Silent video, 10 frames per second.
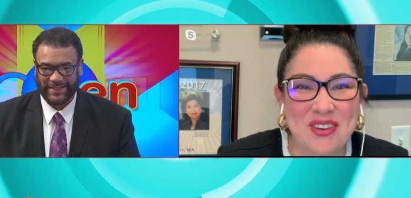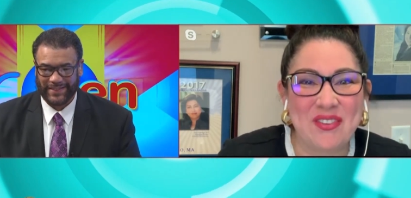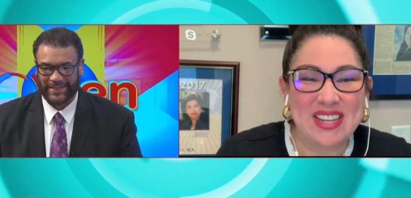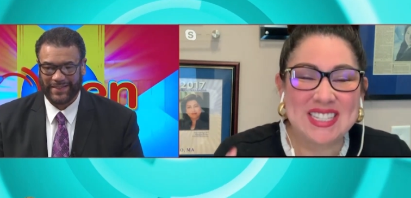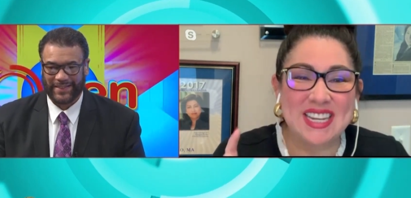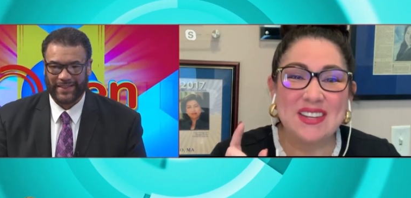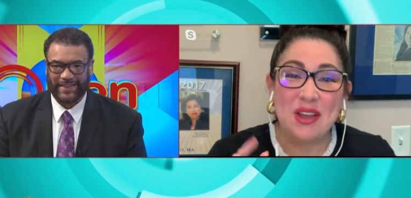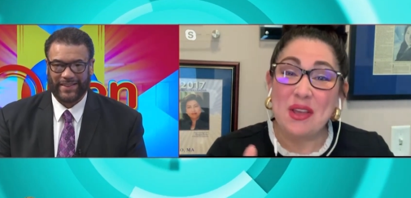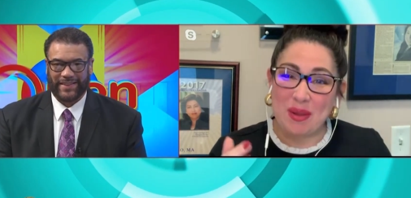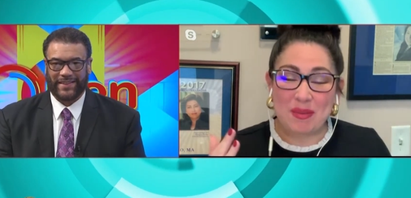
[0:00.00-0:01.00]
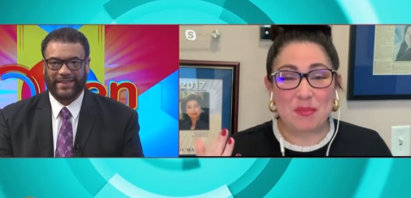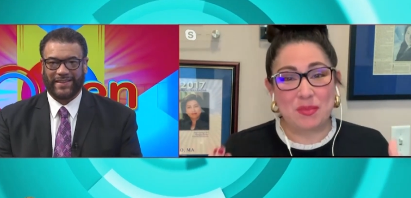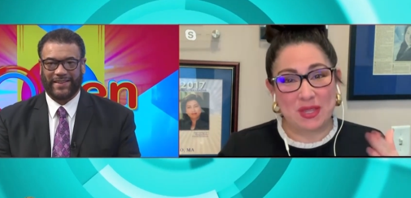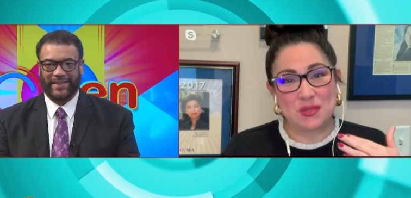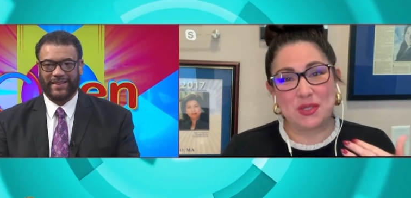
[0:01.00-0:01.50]
Speaker 1: but we did. I
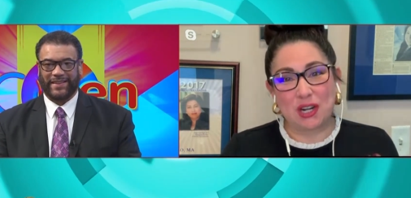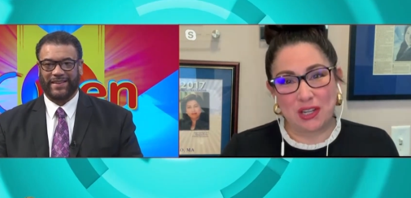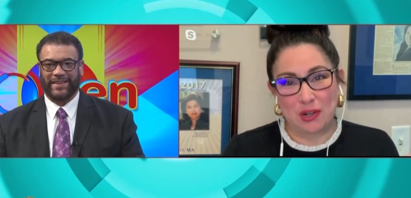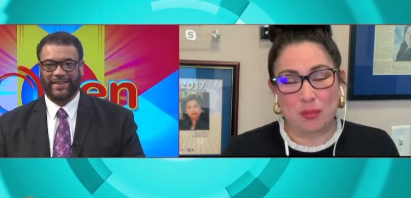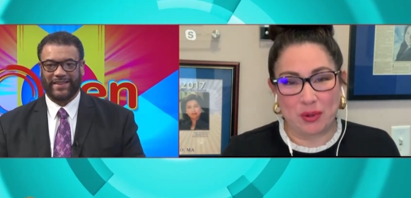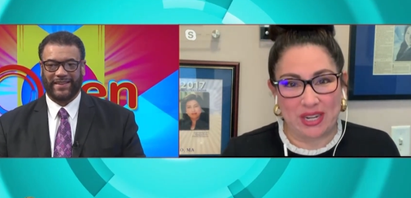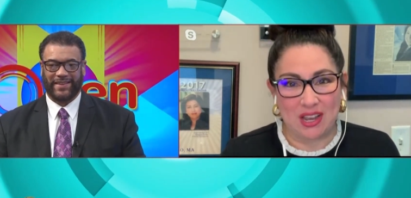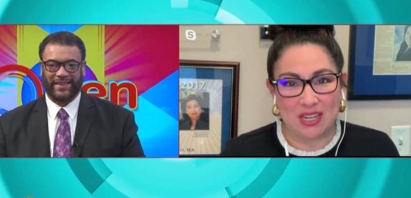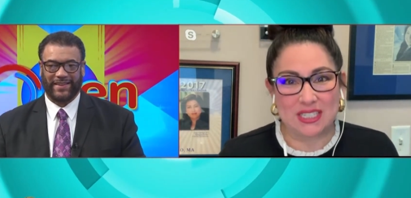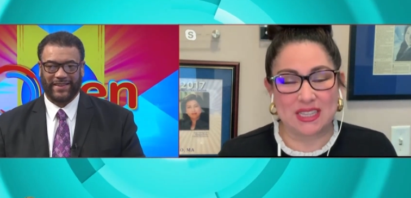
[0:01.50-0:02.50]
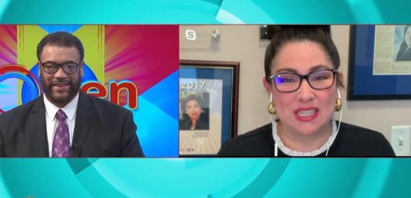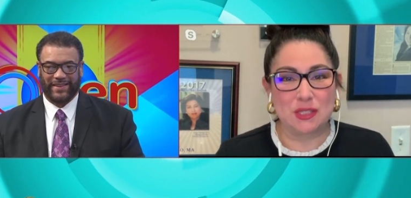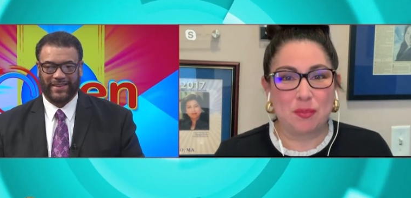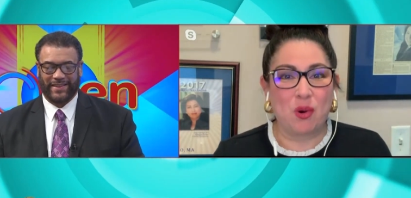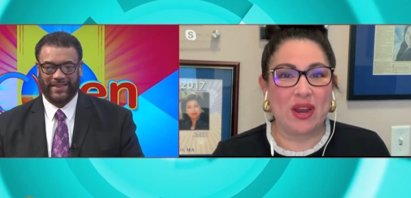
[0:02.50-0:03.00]
mean, this was our little pre-launch at
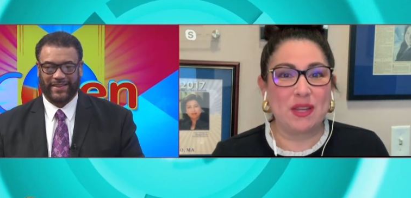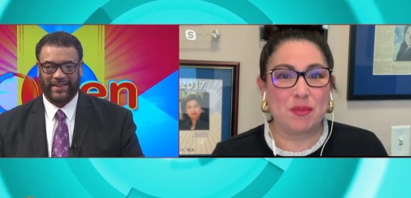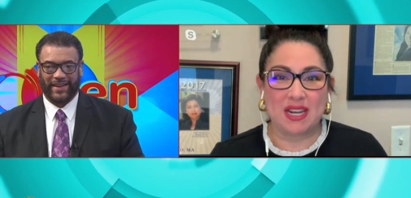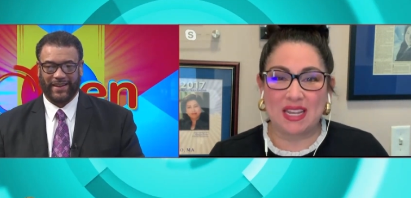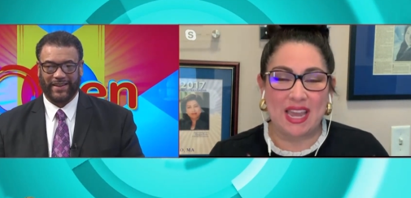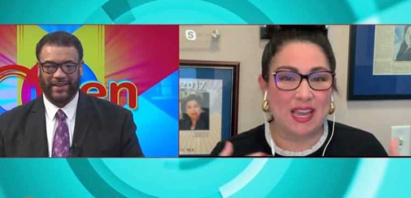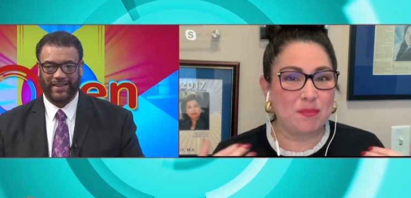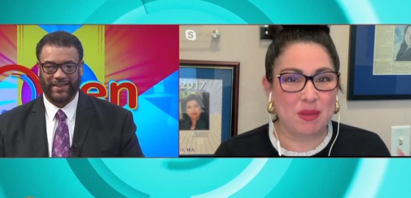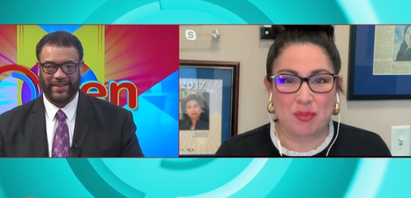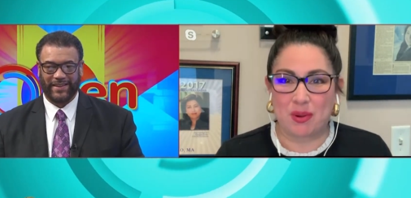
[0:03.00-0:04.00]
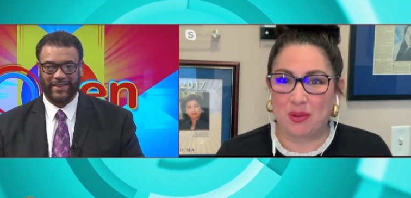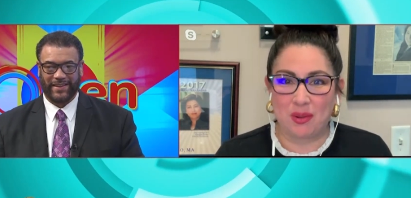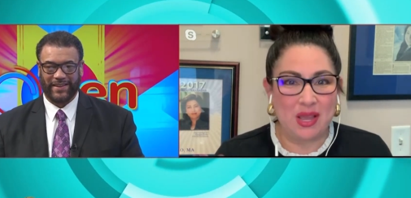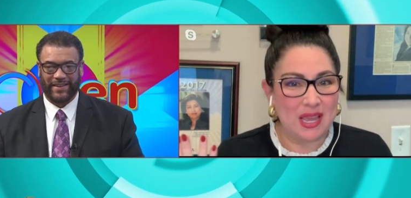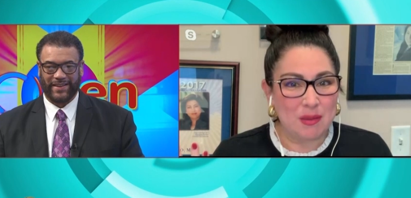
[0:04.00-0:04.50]
this point. But uh -huh. again,
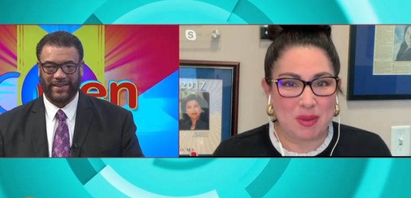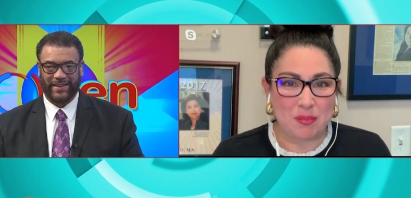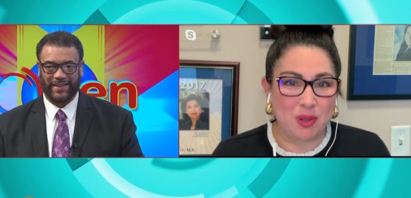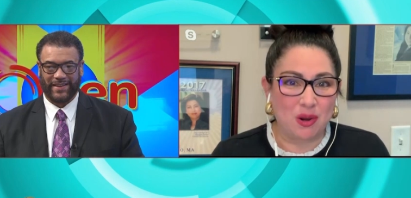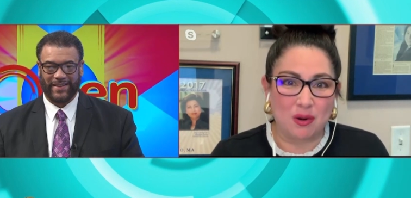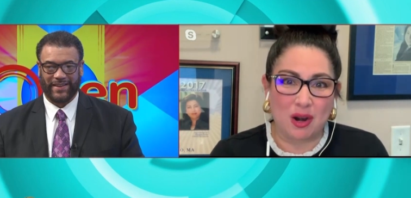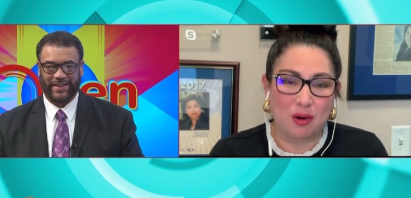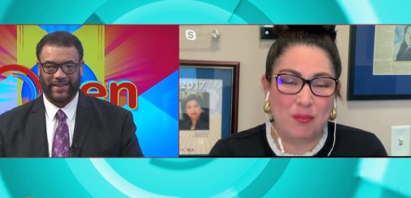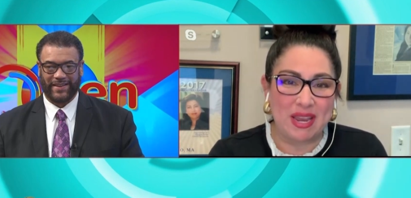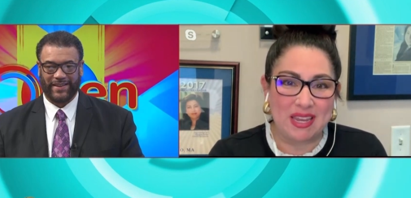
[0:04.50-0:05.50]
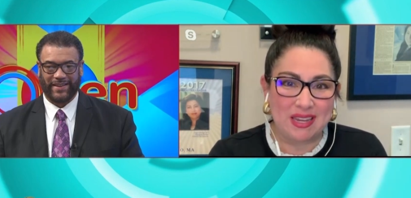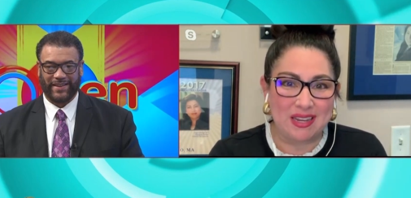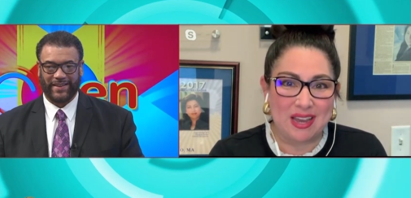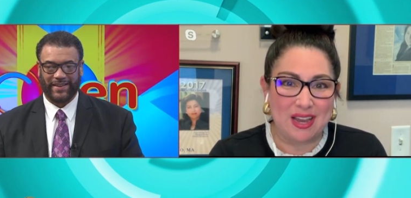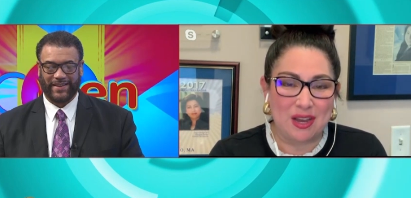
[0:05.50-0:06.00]
people people are are
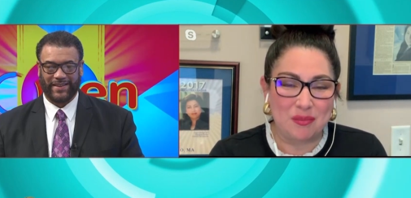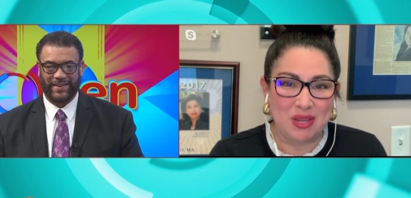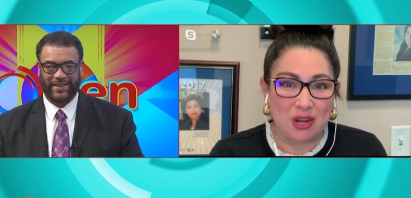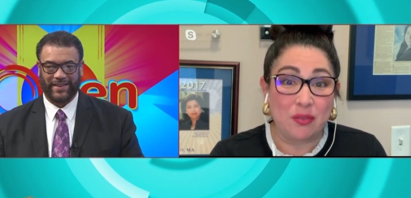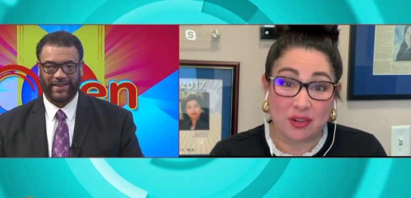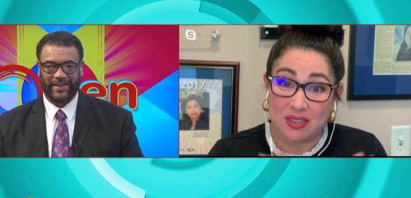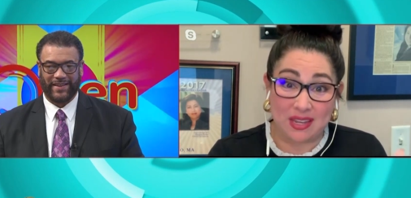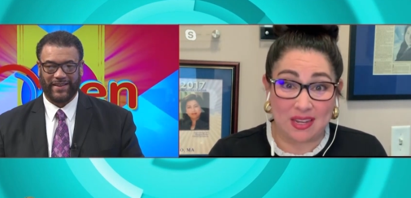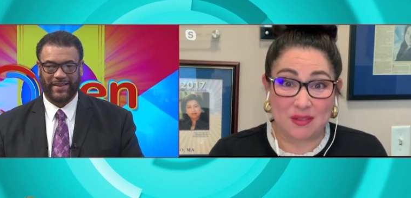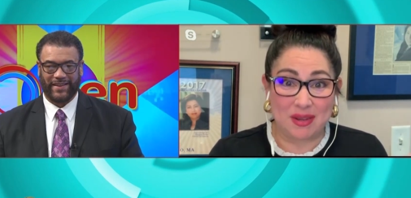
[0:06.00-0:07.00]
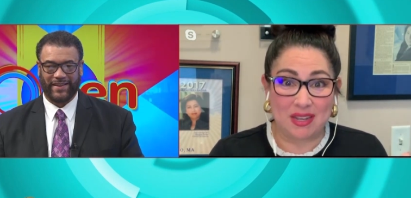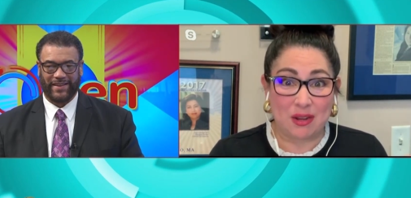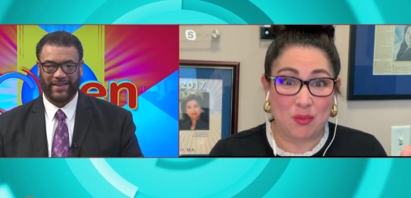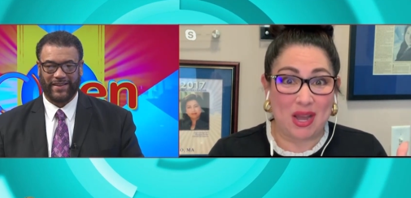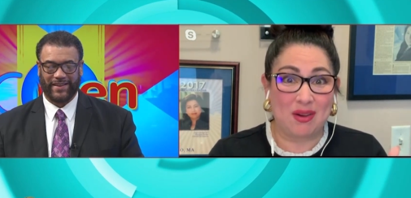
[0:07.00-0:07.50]
making um, you know they're thinking about
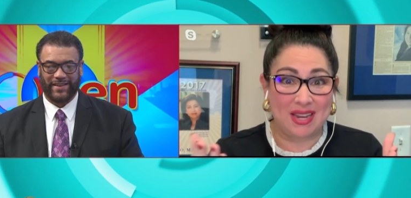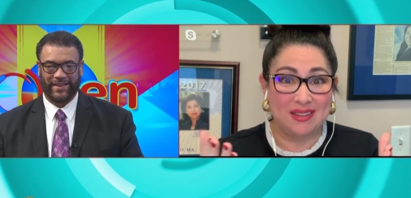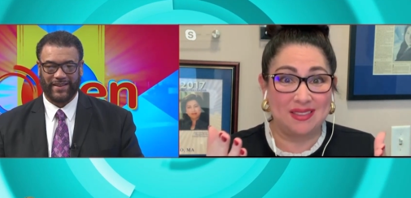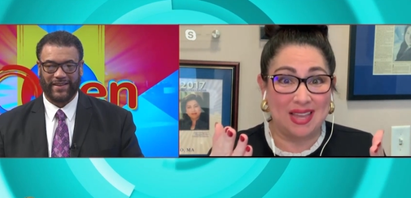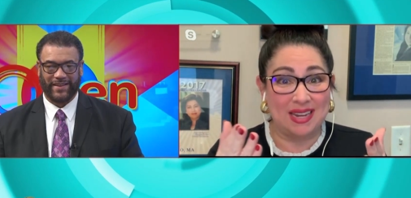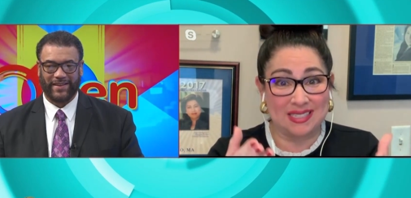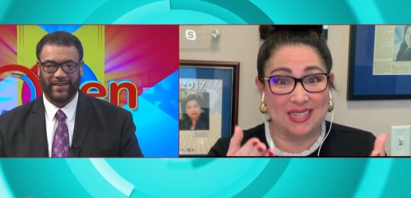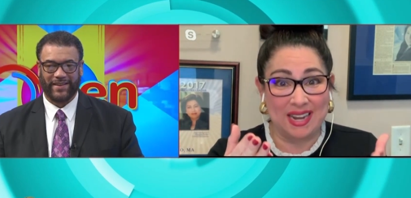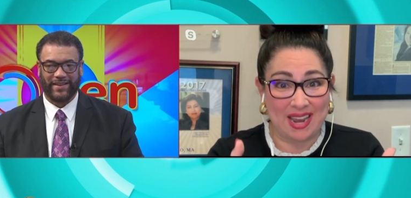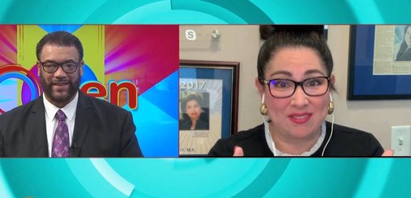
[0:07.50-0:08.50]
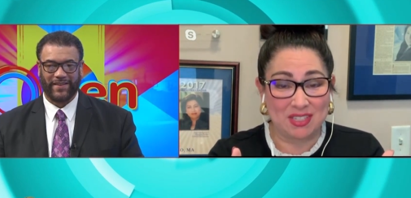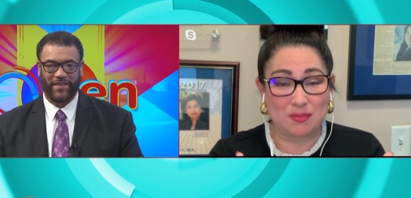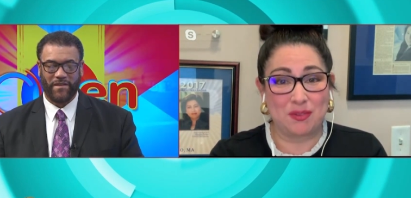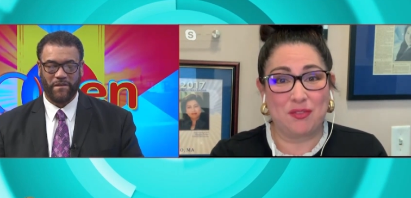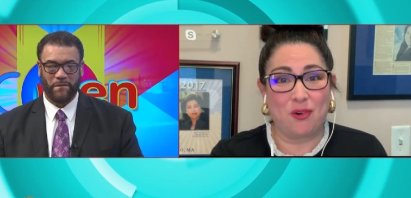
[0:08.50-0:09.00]
like wow I I didn't have
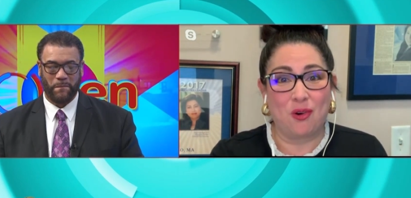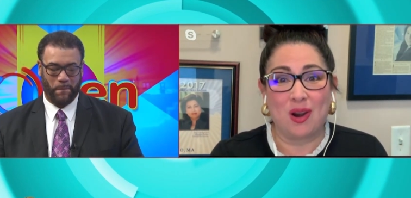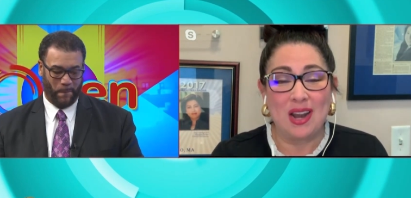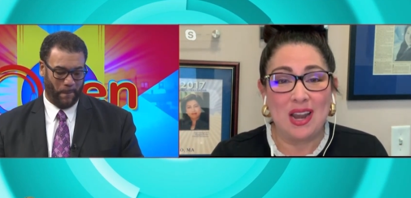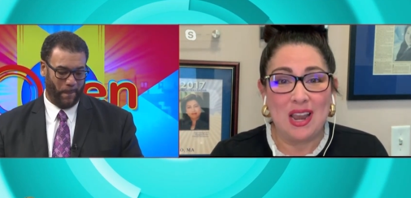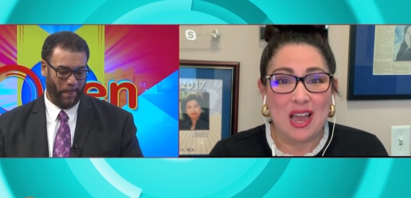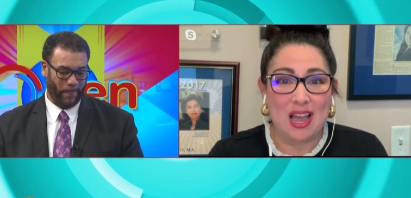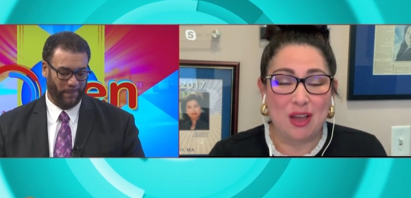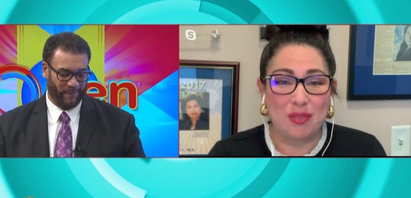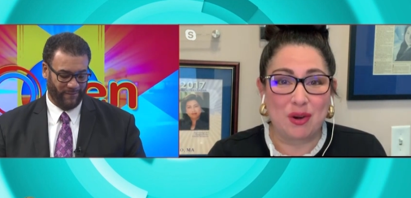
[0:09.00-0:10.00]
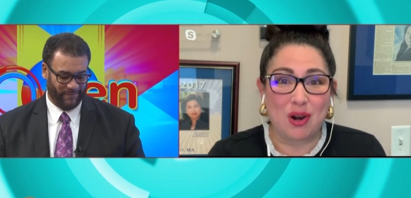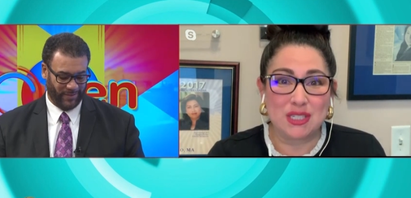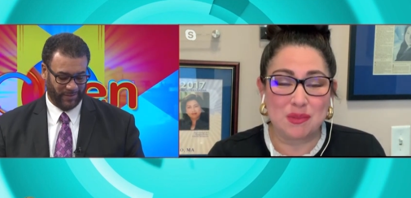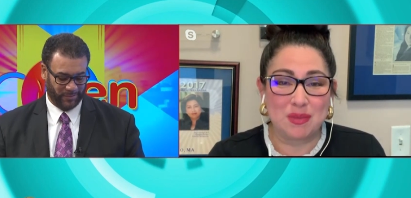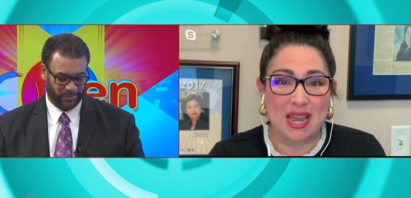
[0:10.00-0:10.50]
this before. Mm -hmm. uh, there
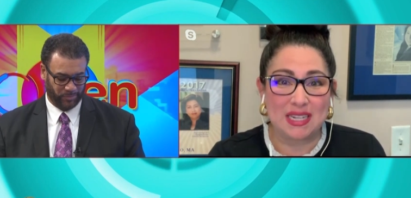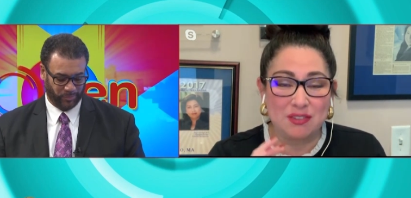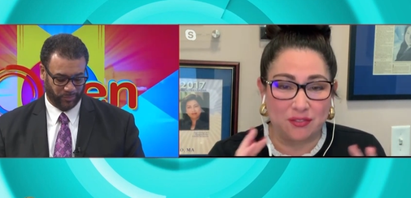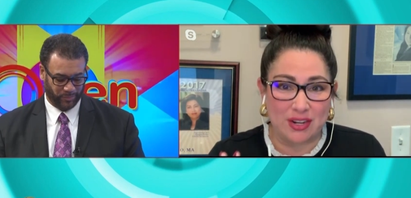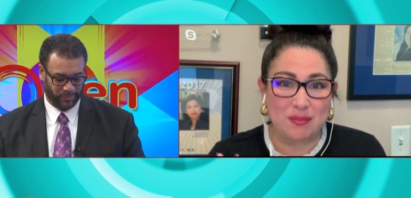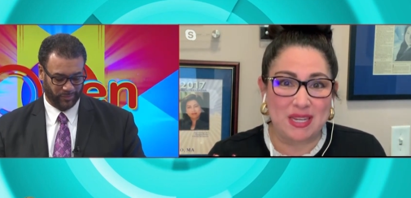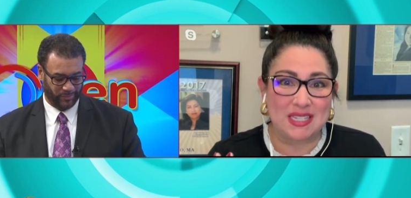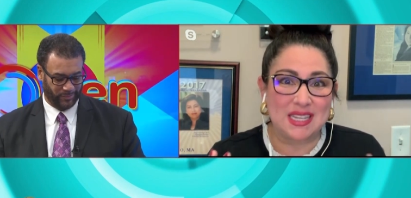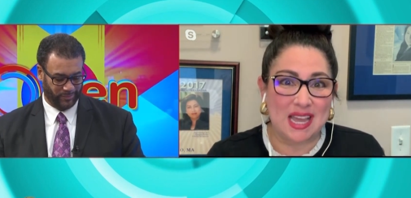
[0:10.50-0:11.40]
are some nice freebies